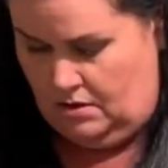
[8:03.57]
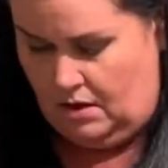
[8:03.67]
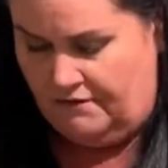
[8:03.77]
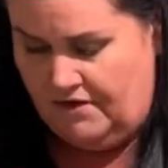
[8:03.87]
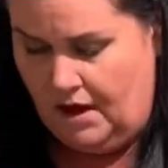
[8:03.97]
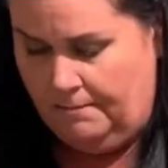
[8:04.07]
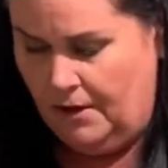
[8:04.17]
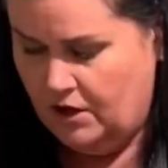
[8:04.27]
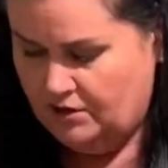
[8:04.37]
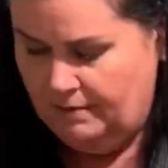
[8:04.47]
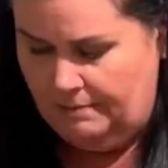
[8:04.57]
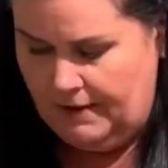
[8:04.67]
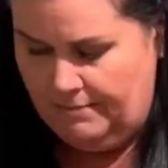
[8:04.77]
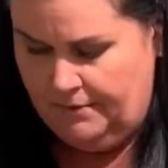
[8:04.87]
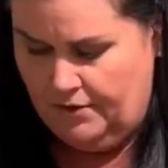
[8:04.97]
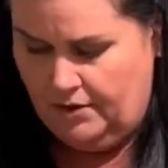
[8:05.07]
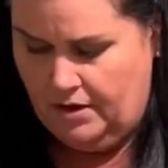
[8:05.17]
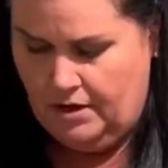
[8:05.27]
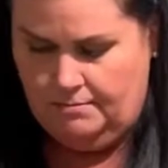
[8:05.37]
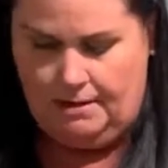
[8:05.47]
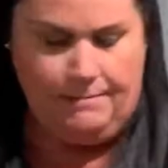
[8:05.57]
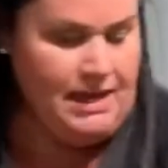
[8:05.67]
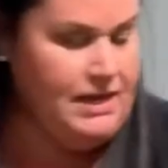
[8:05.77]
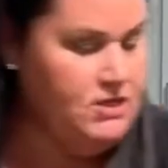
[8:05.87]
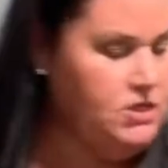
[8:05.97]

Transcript: I've got parchment paper in my baking